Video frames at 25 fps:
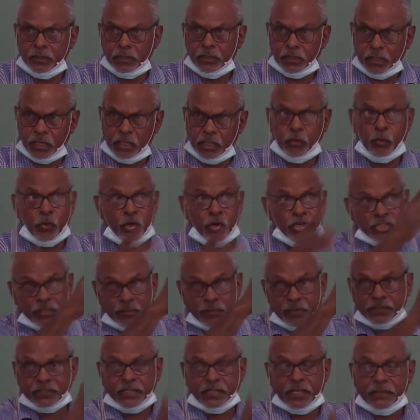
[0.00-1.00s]
You worship the
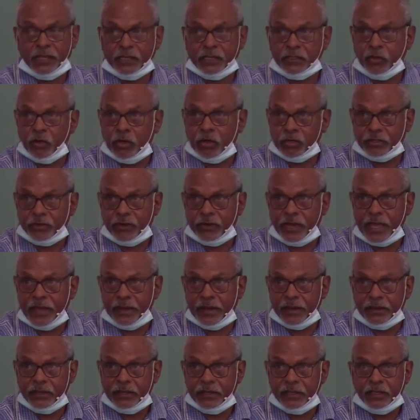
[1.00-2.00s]
sun that God created.
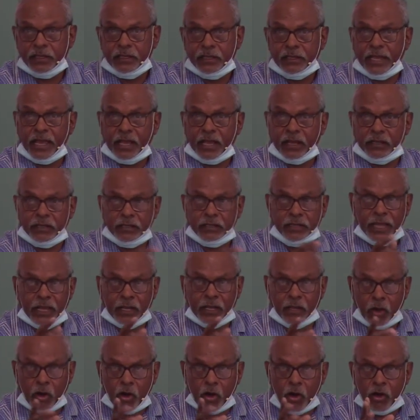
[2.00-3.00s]
Now
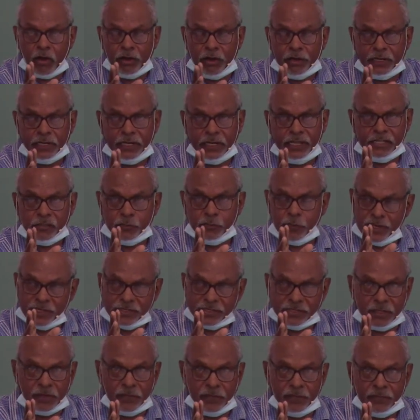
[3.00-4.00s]
God, in his
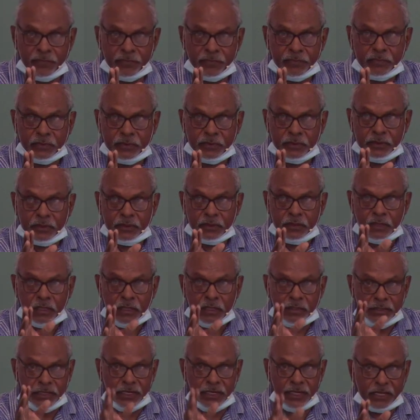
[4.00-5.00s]
wisdom,
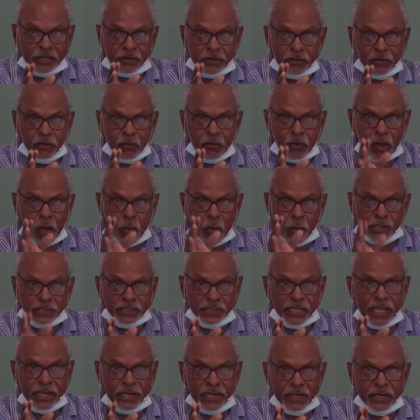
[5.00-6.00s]
what
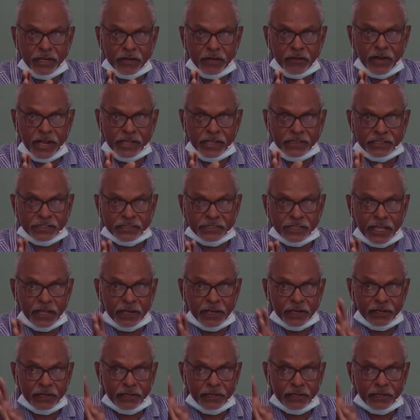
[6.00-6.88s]
day did he create the sun?